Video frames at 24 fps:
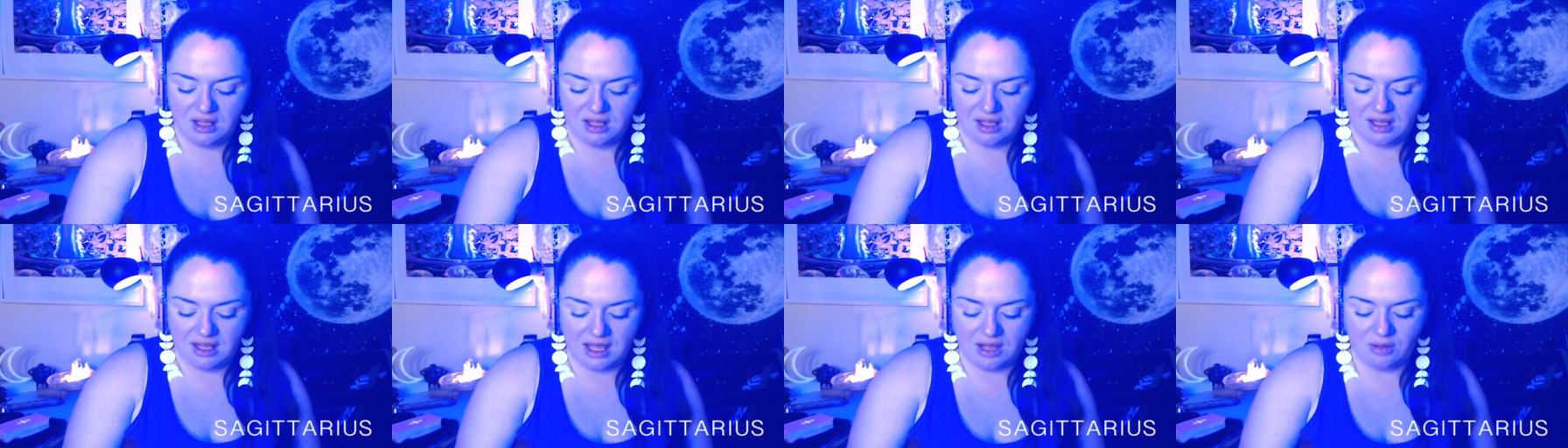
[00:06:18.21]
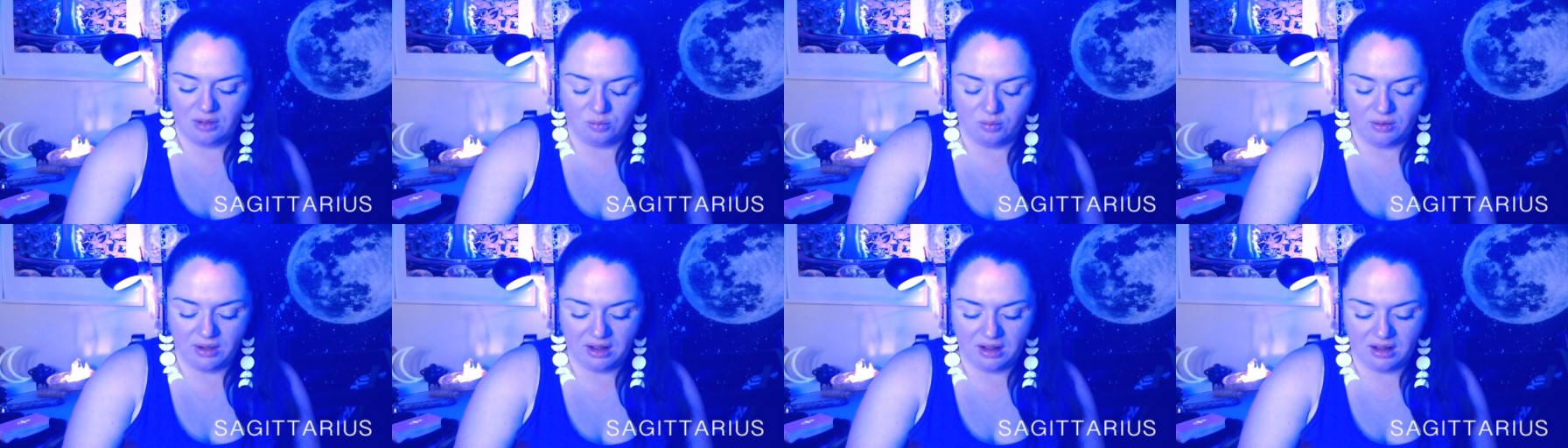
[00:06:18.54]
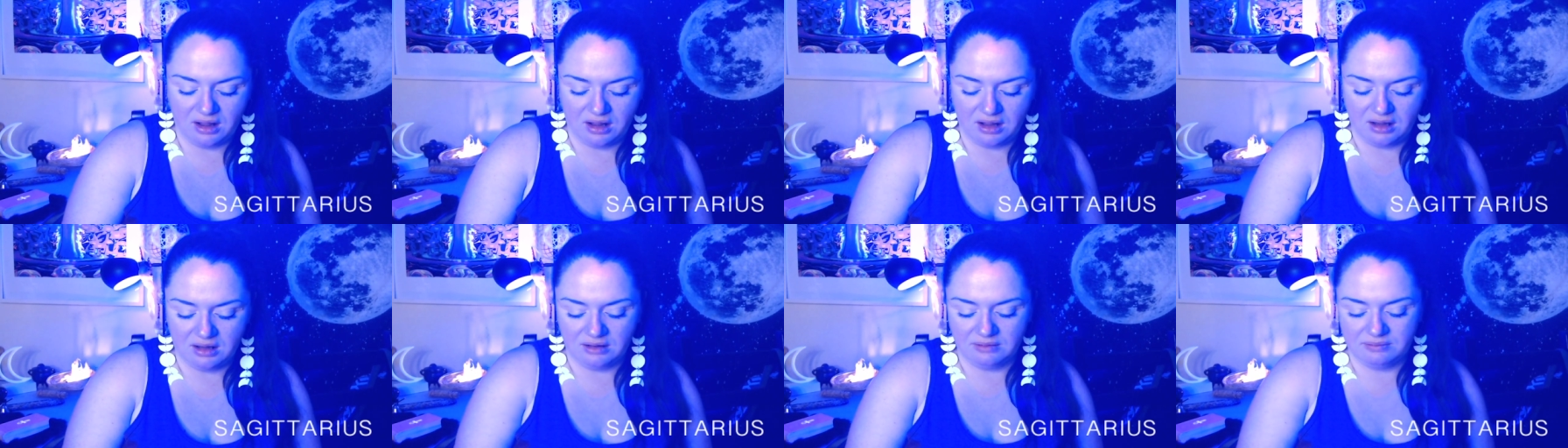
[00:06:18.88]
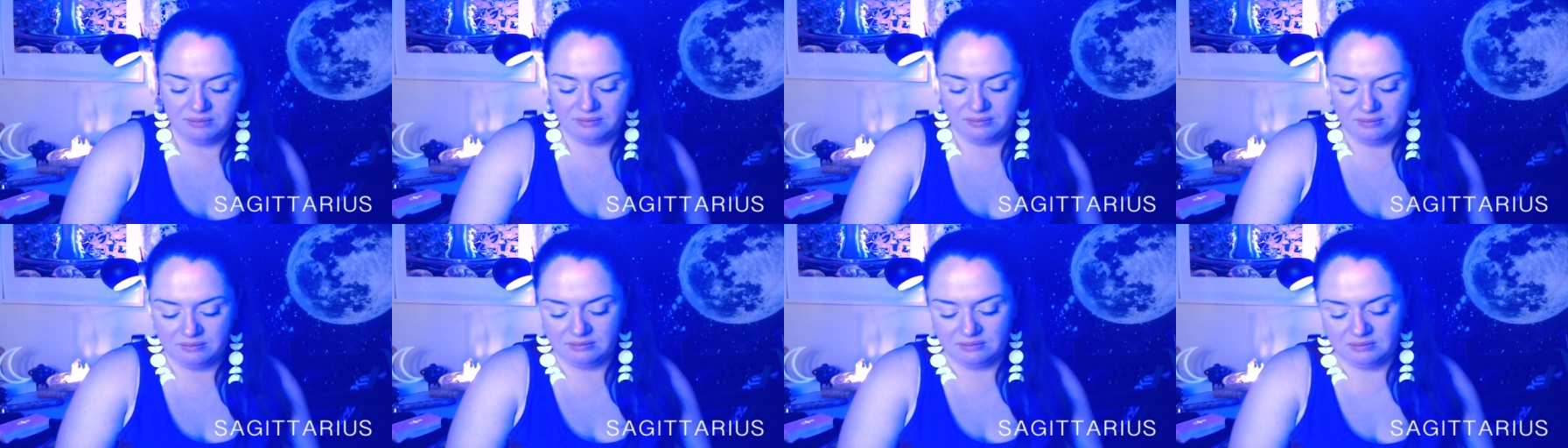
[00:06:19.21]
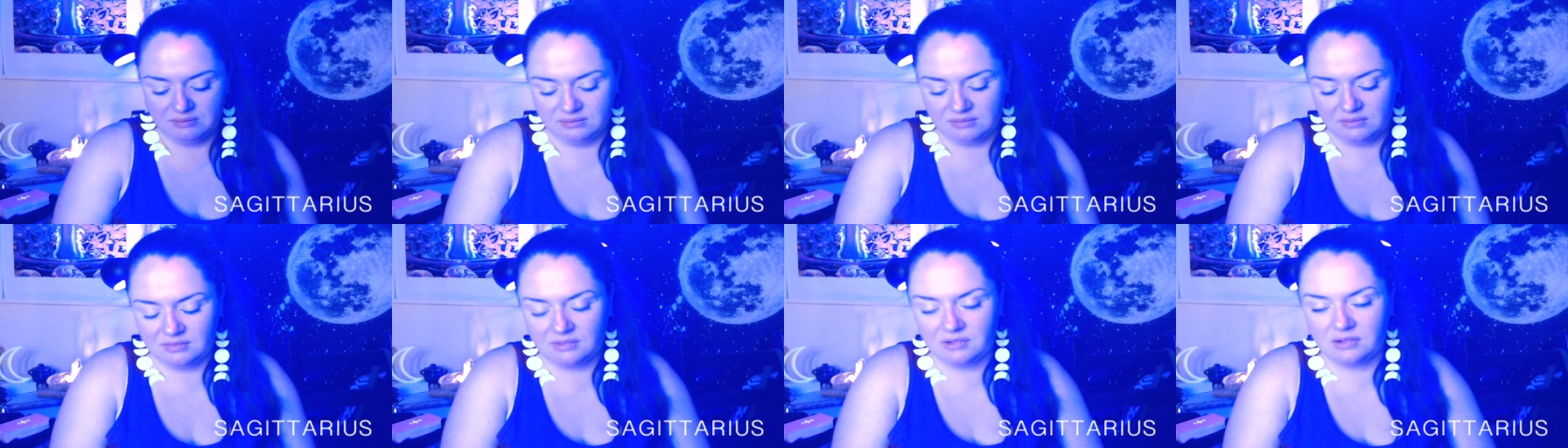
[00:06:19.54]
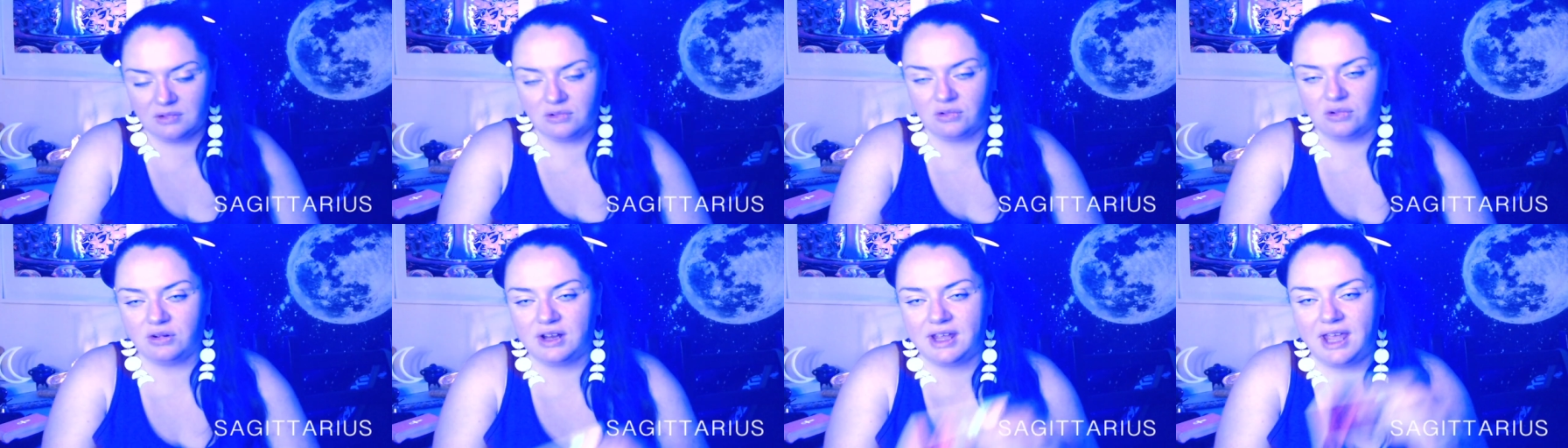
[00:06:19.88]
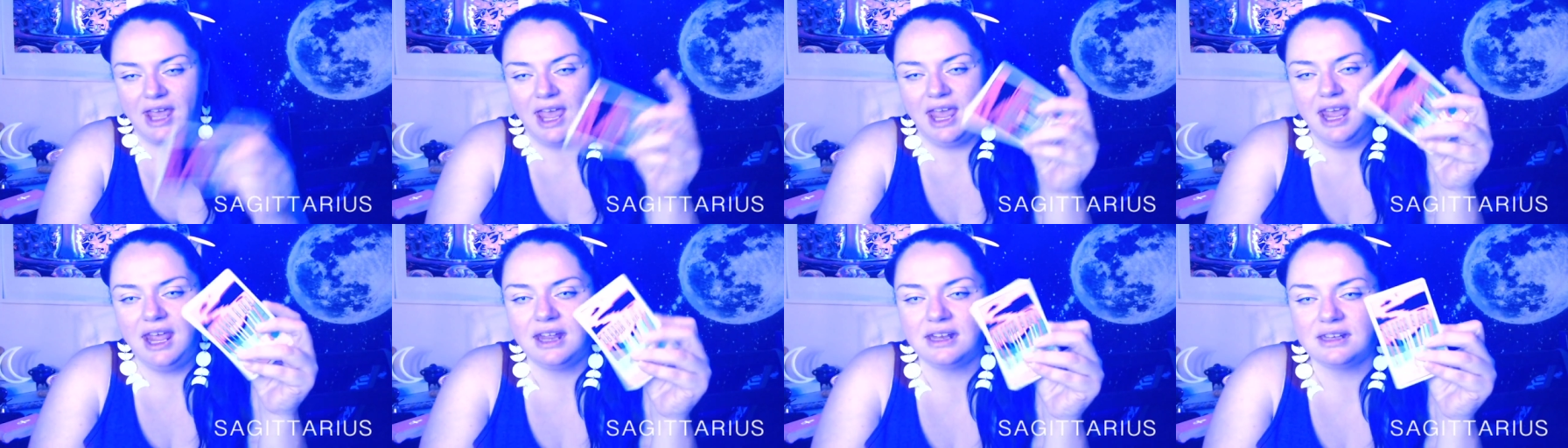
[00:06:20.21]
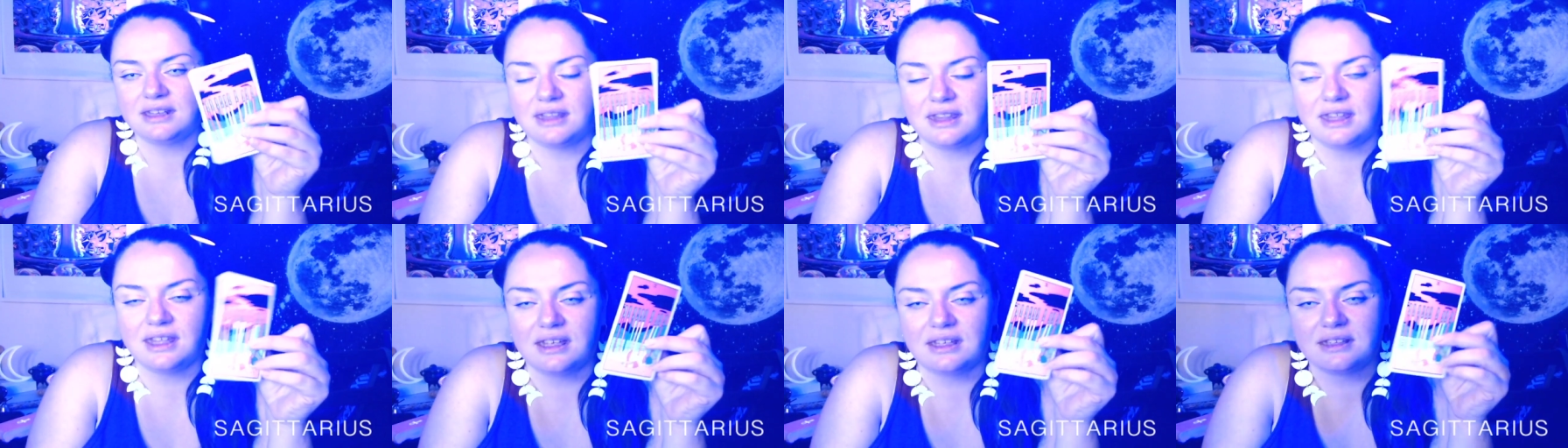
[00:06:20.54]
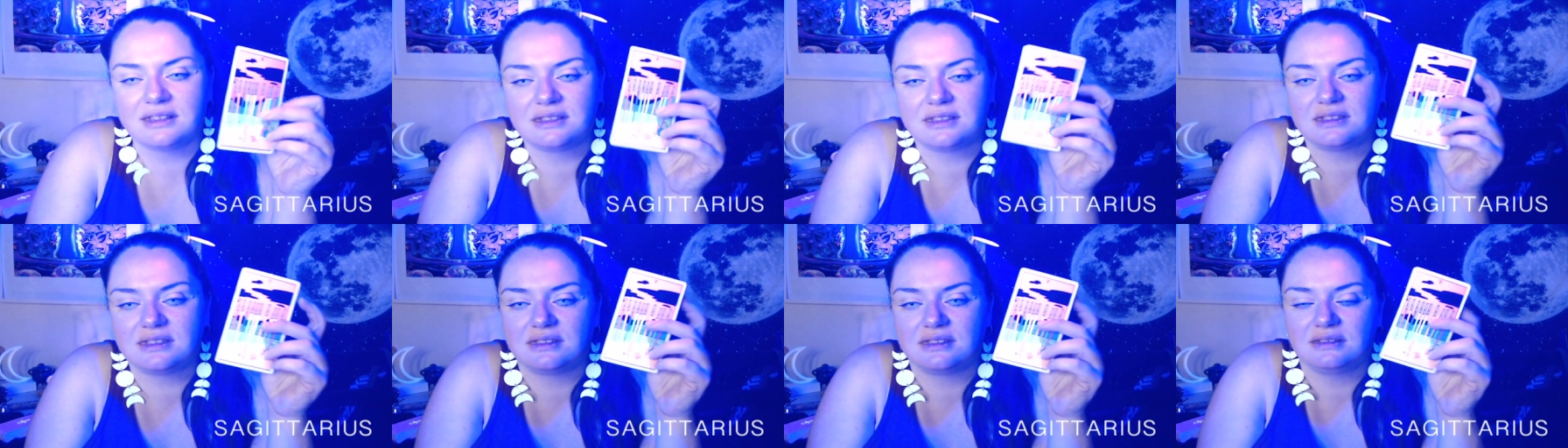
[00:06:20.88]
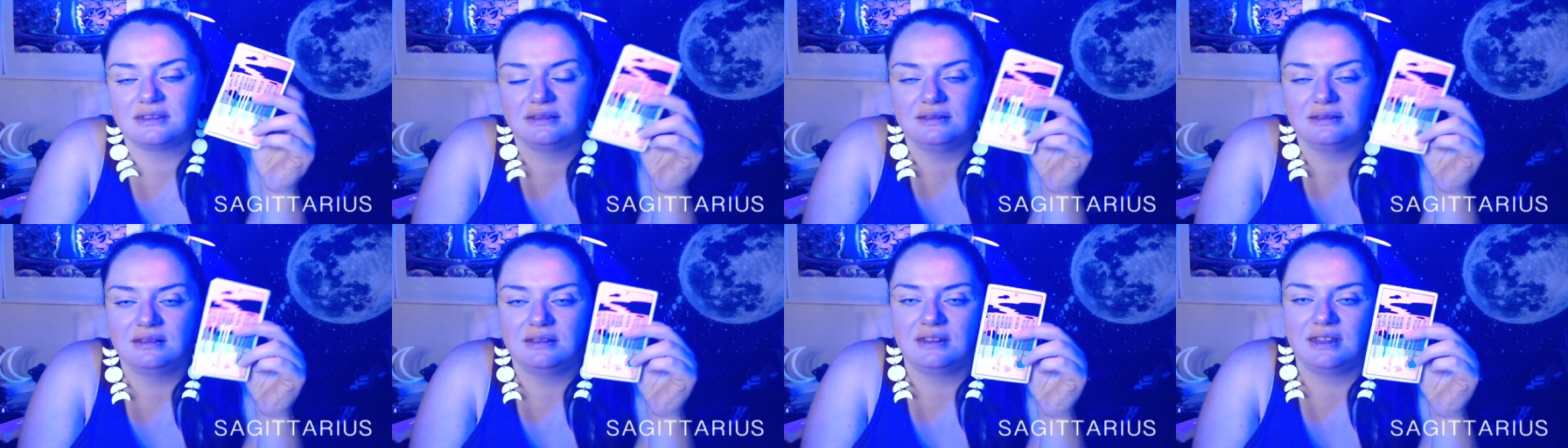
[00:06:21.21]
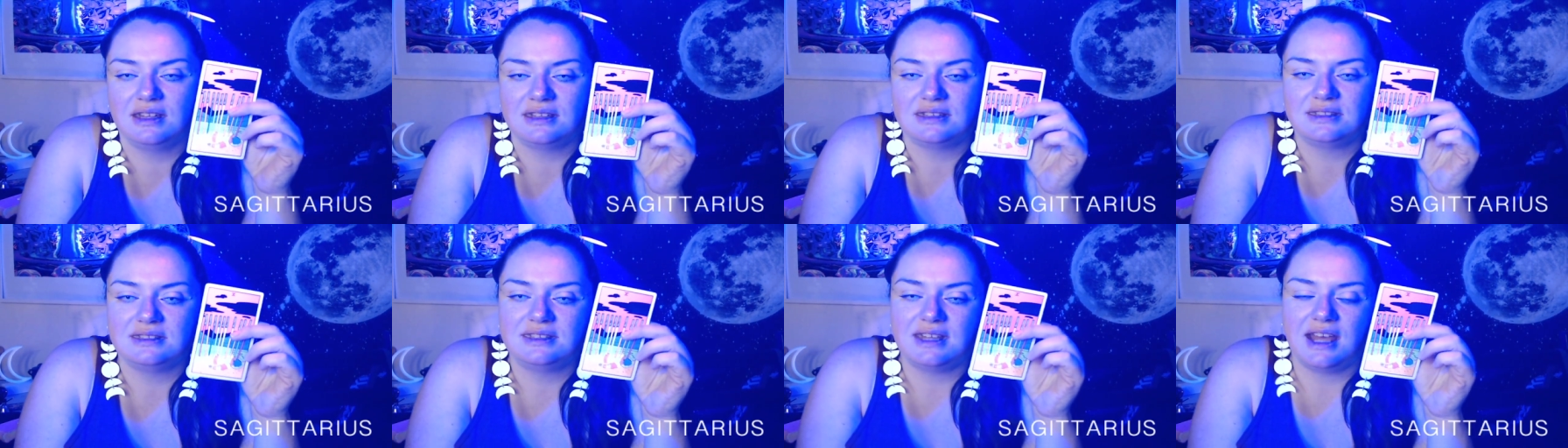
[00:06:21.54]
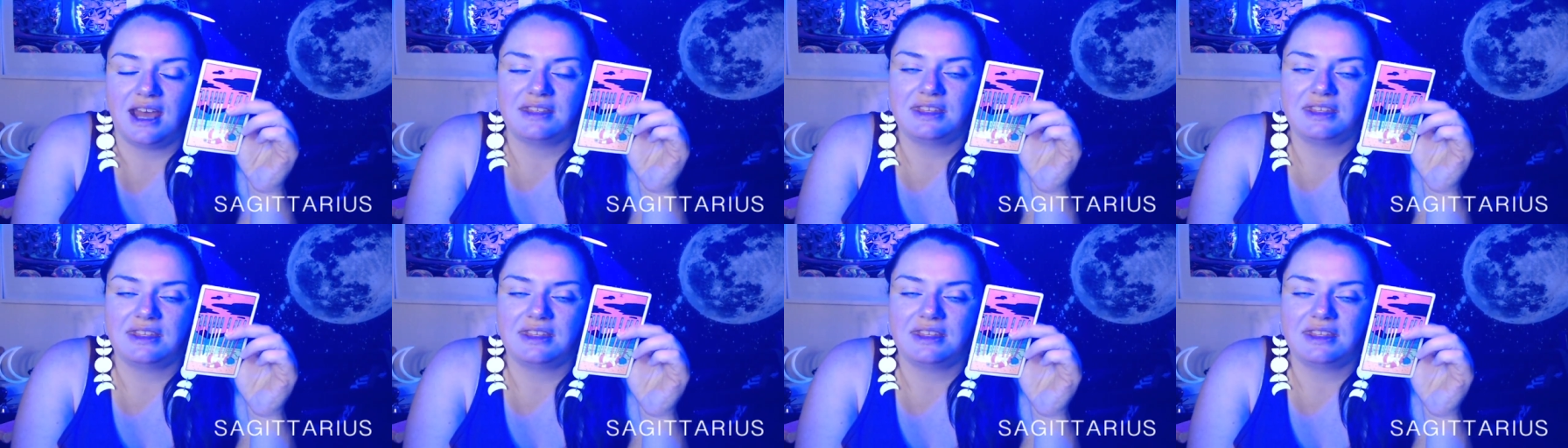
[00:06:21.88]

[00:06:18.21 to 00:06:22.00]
it will create this death.